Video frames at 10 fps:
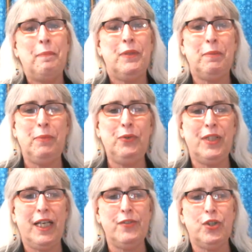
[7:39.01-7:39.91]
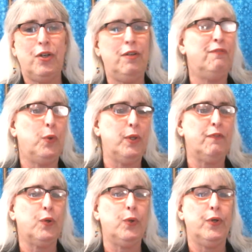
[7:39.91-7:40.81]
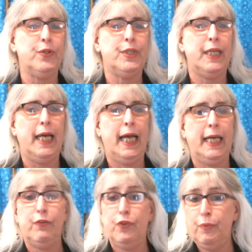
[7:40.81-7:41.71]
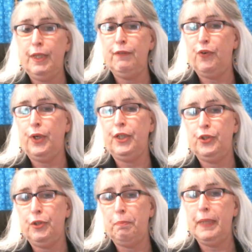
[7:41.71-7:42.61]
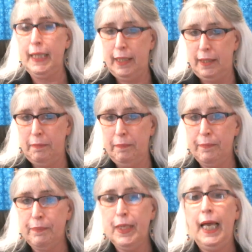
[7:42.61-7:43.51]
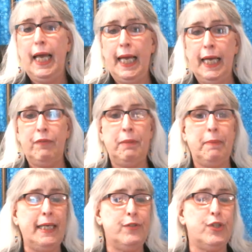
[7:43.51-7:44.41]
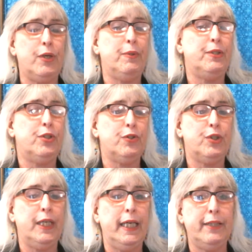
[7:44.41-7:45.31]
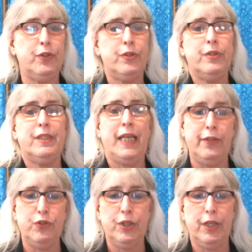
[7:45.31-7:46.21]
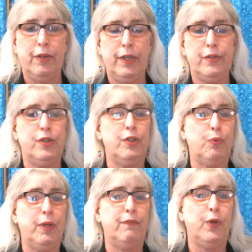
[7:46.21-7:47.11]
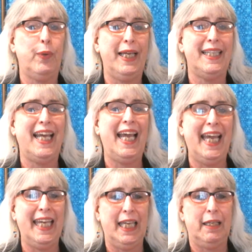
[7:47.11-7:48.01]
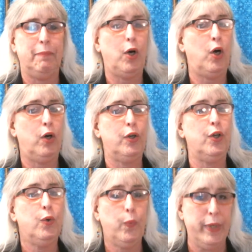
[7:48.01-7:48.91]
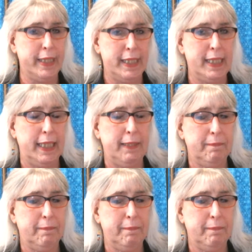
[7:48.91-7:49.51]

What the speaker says: The Moon does turn void, of course, at 3:42 p.m. and remains so until she enters Sagittarius at 12:08 a.m. on Wednesday.